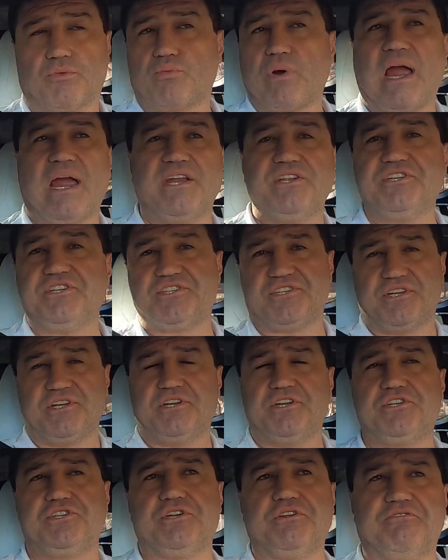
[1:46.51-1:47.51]
range isn't an
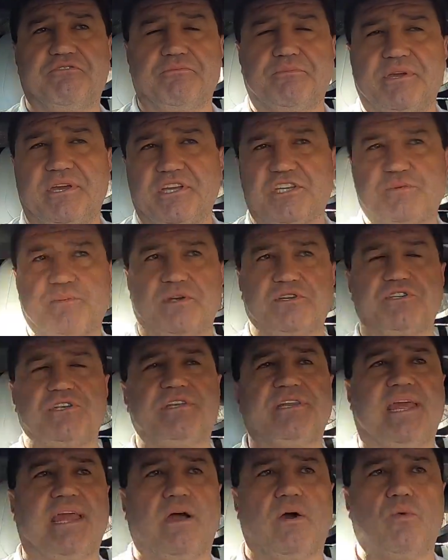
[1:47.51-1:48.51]
issue for me, especially
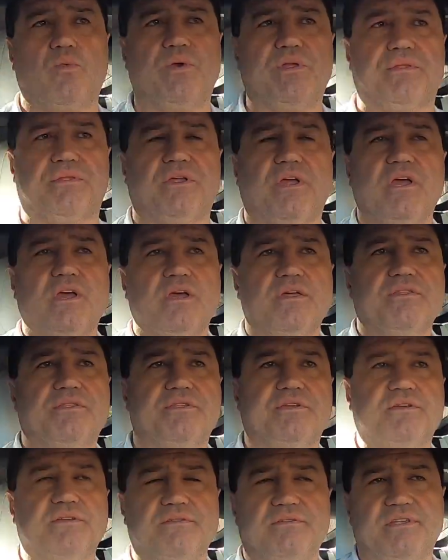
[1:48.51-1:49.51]
now with
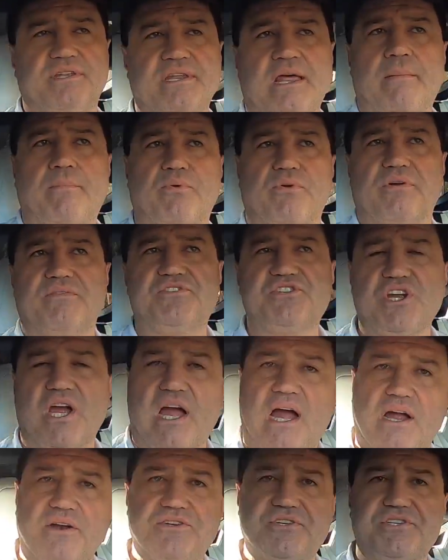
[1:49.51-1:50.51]
the number of
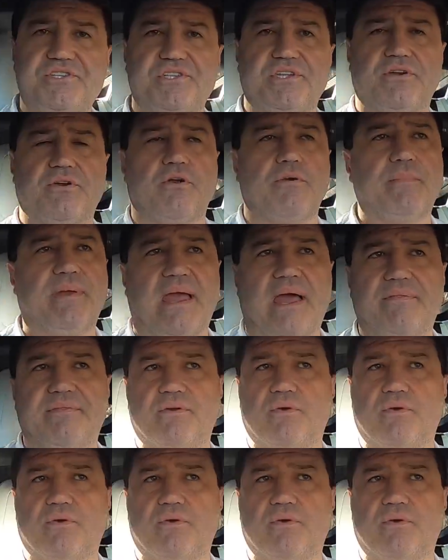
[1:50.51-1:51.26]
charges there are about.